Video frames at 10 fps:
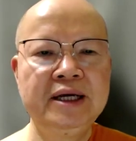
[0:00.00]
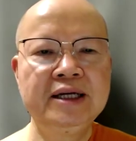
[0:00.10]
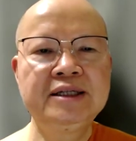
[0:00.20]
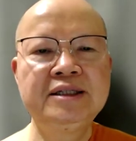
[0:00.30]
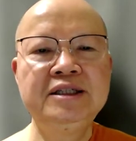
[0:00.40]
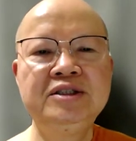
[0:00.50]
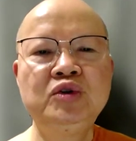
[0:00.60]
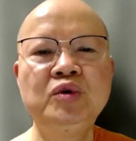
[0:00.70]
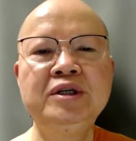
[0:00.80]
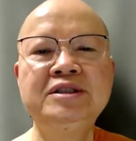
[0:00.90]
According
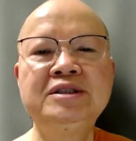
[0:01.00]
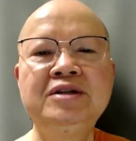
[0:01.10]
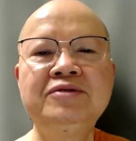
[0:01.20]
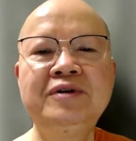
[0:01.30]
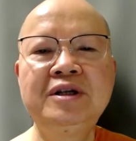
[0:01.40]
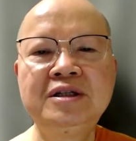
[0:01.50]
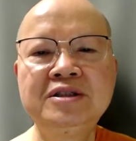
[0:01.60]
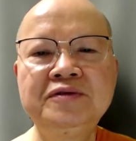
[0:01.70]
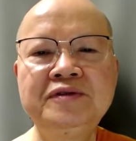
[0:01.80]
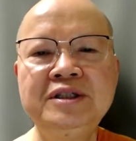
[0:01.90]
to Eastern
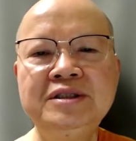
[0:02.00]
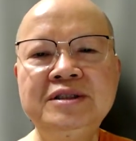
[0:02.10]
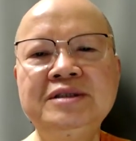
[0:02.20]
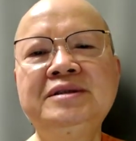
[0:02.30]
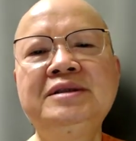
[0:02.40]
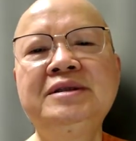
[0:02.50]
philosophies,